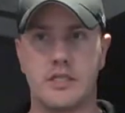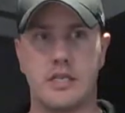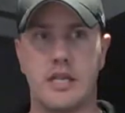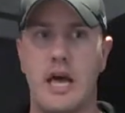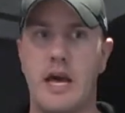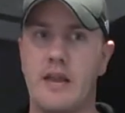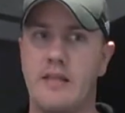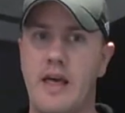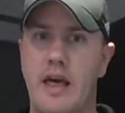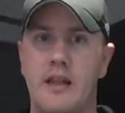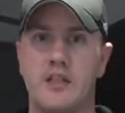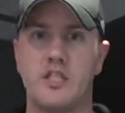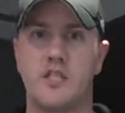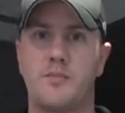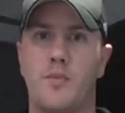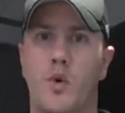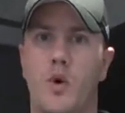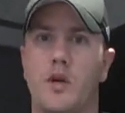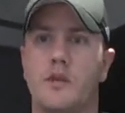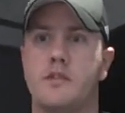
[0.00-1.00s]
a lot of that in
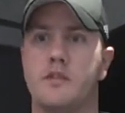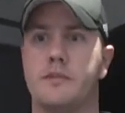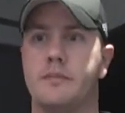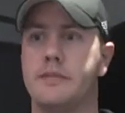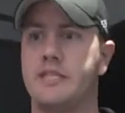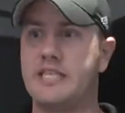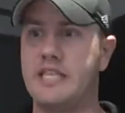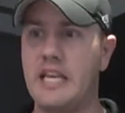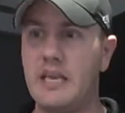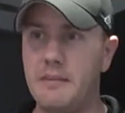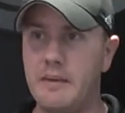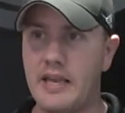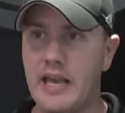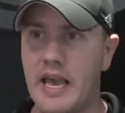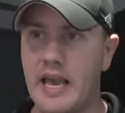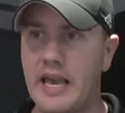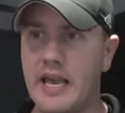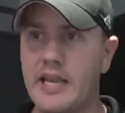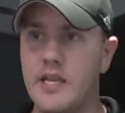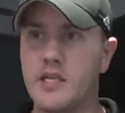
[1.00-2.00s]
sports.
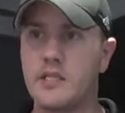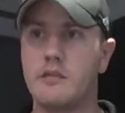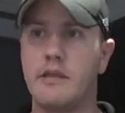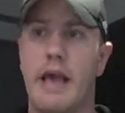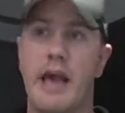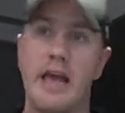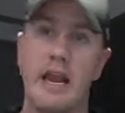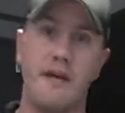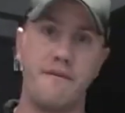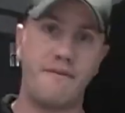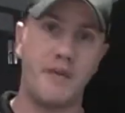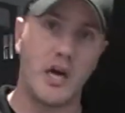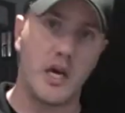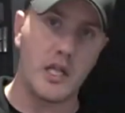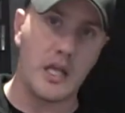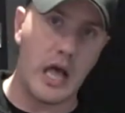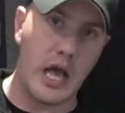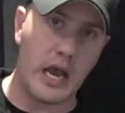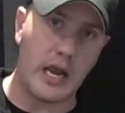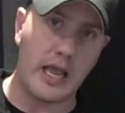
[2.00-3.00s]
CBAs,
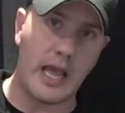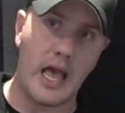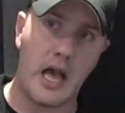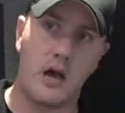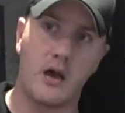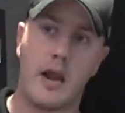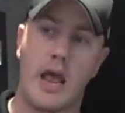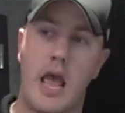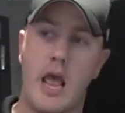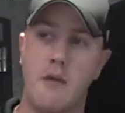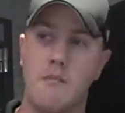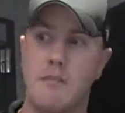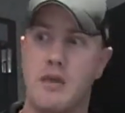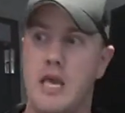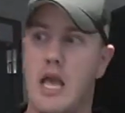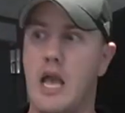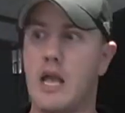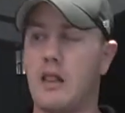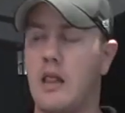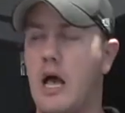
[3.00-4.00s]
NFL lockout,
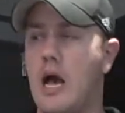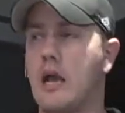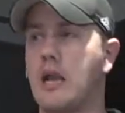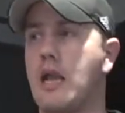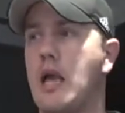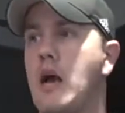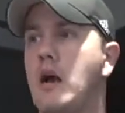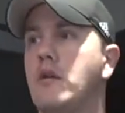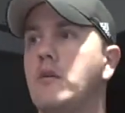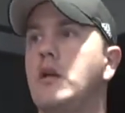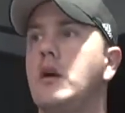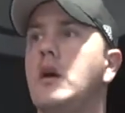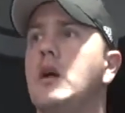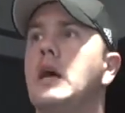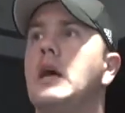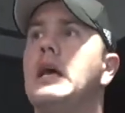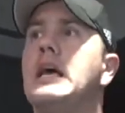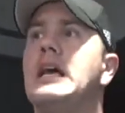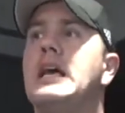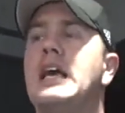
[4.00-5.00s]
NBA lockout.
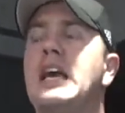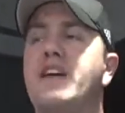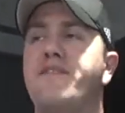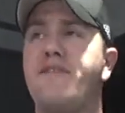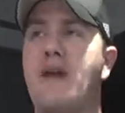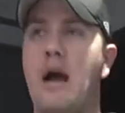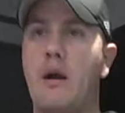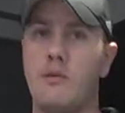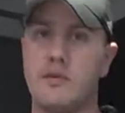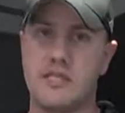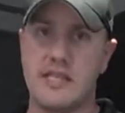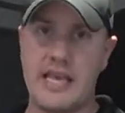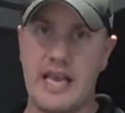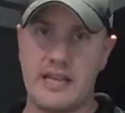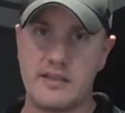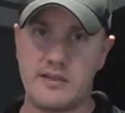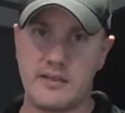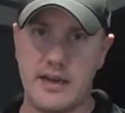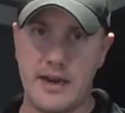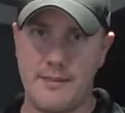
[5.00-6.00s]
If I was the
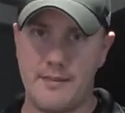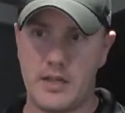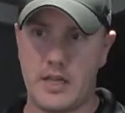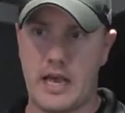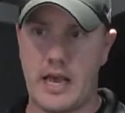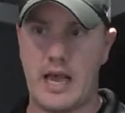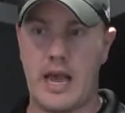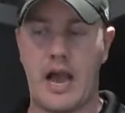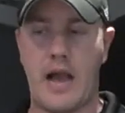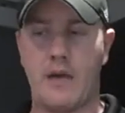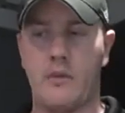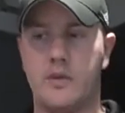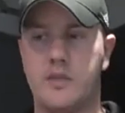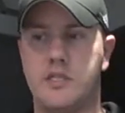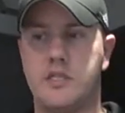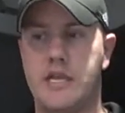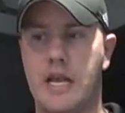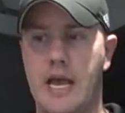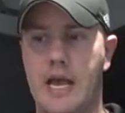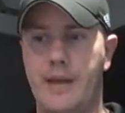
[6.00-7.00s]
NCAA, I would
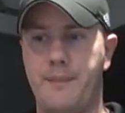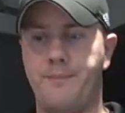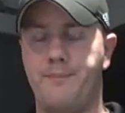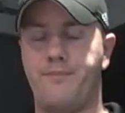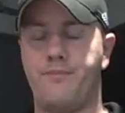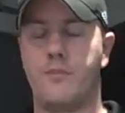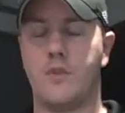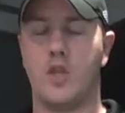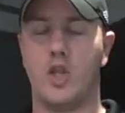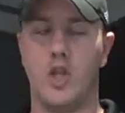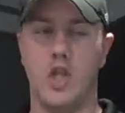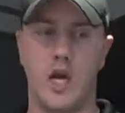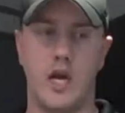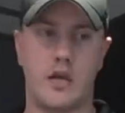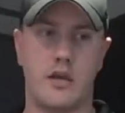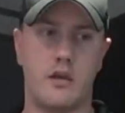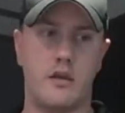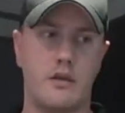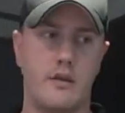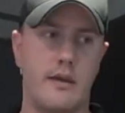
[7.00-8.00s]
say,
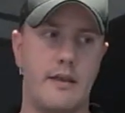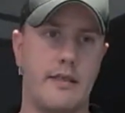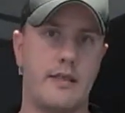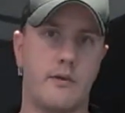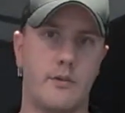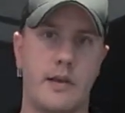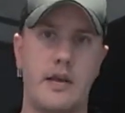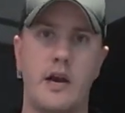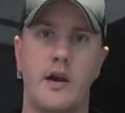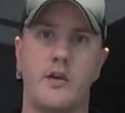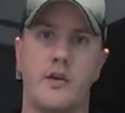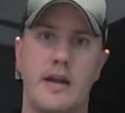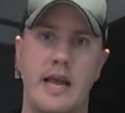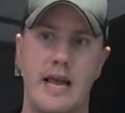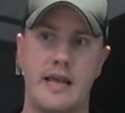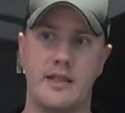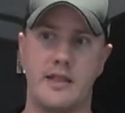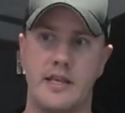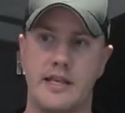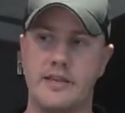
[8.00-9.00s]
look, 300
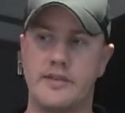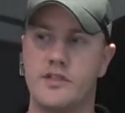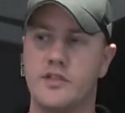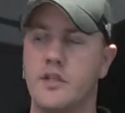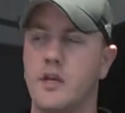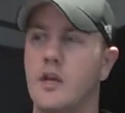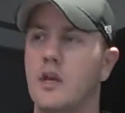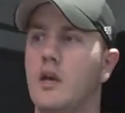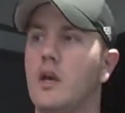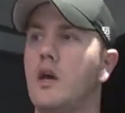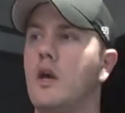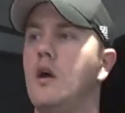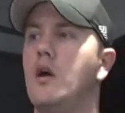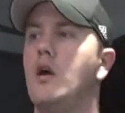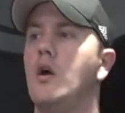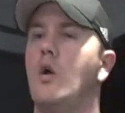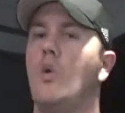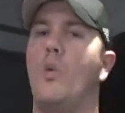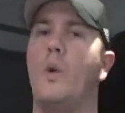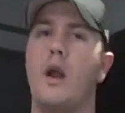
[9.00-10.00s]
athletes,
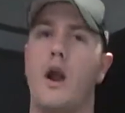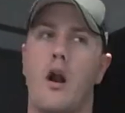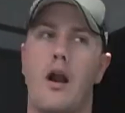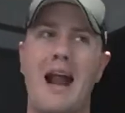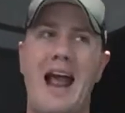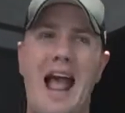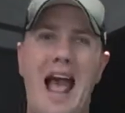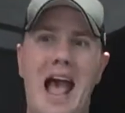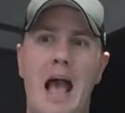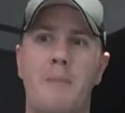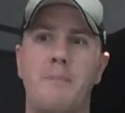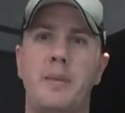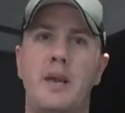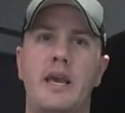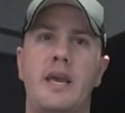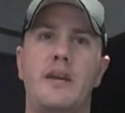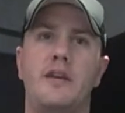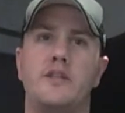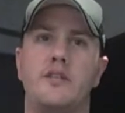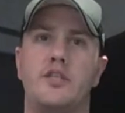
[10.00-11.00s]
we are
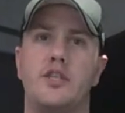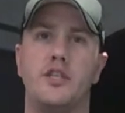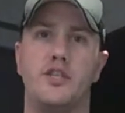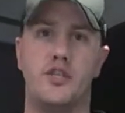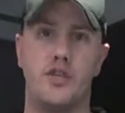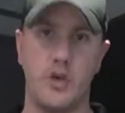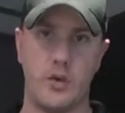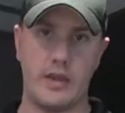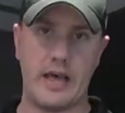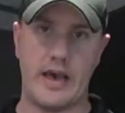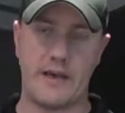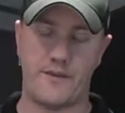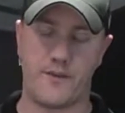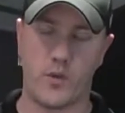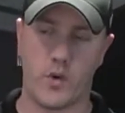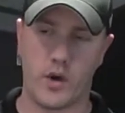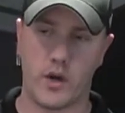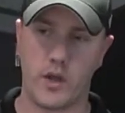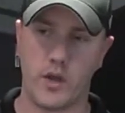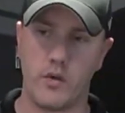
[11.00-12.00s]
happy to do that
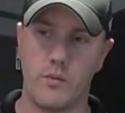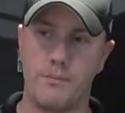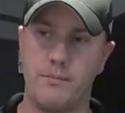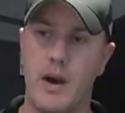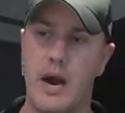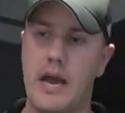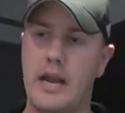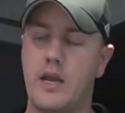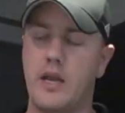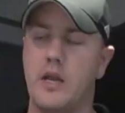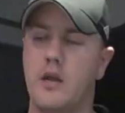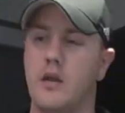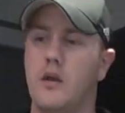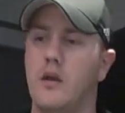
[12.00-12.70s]
for you. But